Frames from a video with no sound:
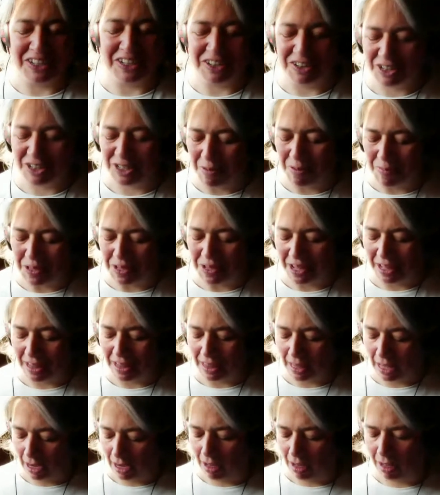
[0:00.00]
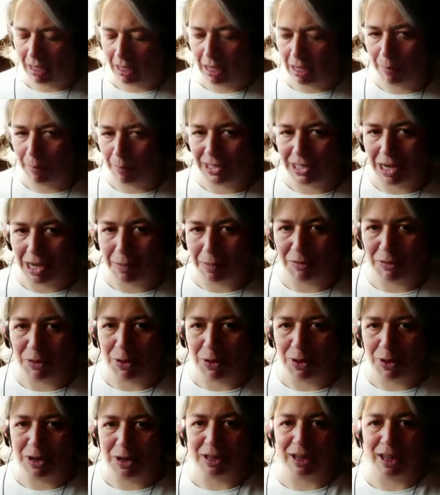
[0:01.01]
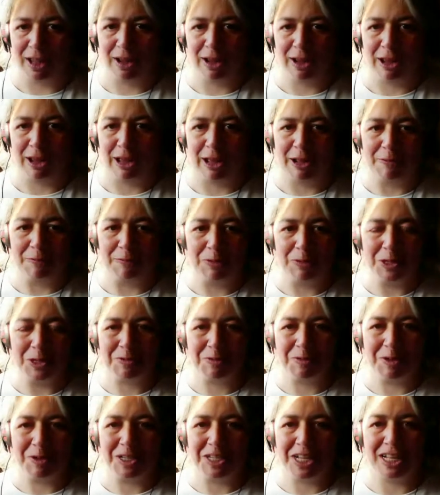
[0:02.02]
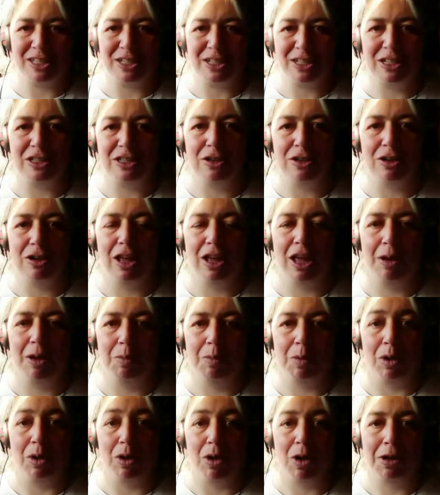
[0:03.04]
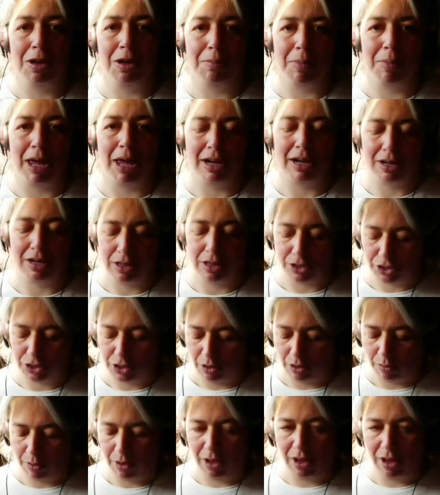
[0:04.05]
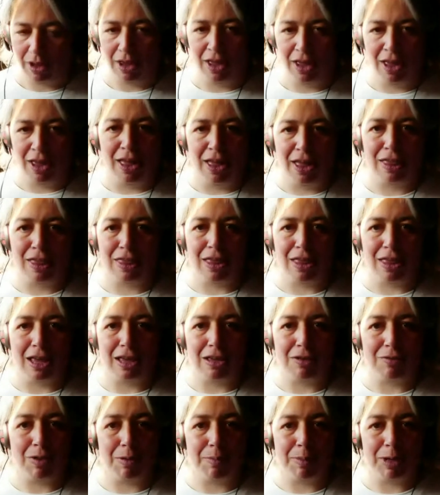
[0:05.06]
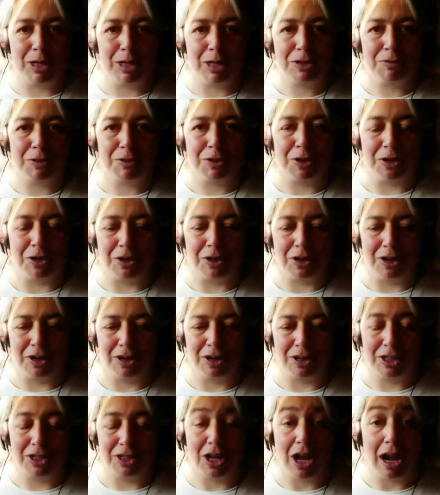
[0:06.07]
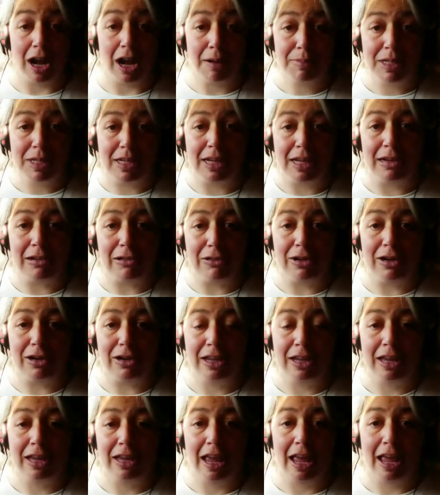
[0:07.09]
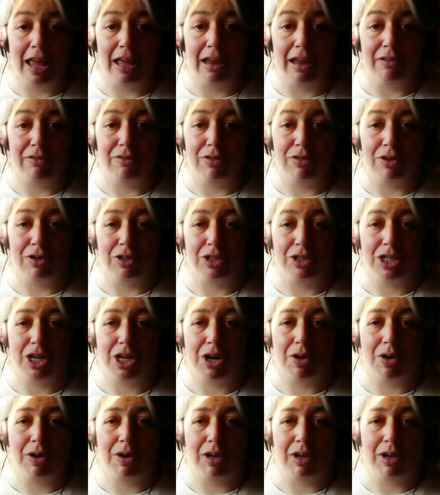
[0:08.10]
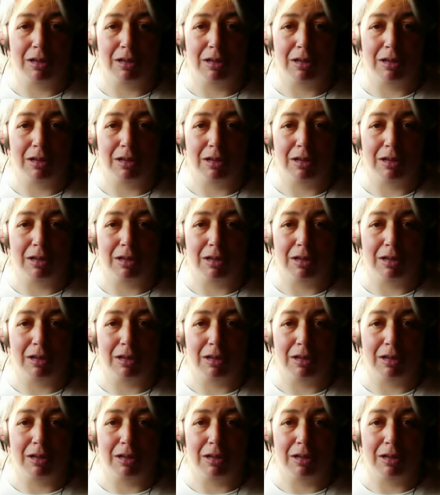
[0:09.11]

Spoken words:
or something like that? I'll keep on top of Courtney as far as that's concerned, and we'll call him back to the show. Thank you very much for your time today, Courtney, and for sharing a little